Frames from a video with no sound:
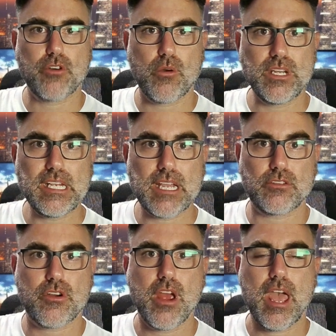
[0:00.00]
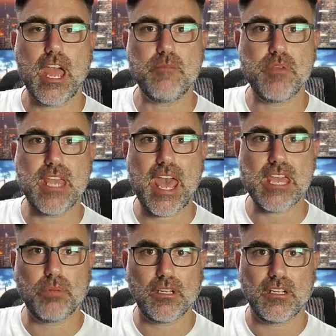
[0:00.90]
indicator and be
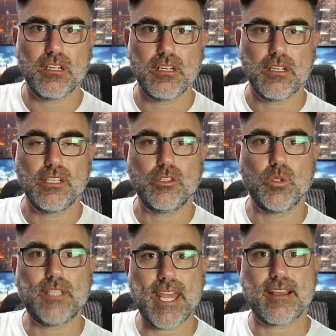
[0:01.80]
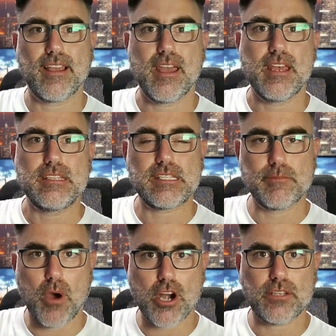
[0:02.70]
able to take
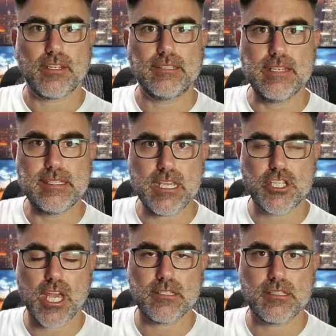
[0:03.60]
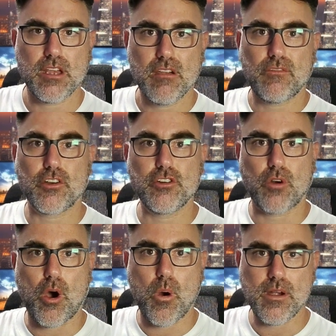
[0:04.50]
smart decisions for your
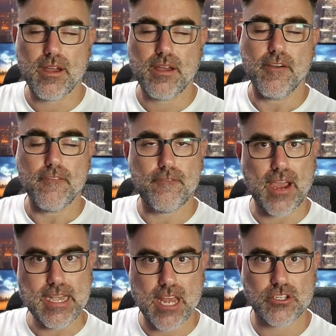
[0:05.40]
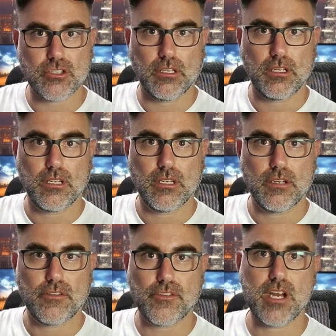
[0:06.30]
own financial
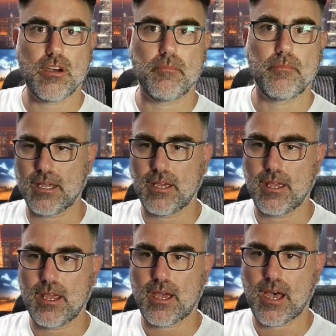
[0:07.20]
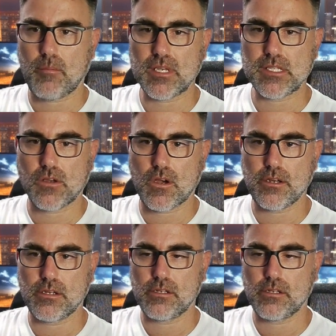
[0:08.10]
freedom. Amazon,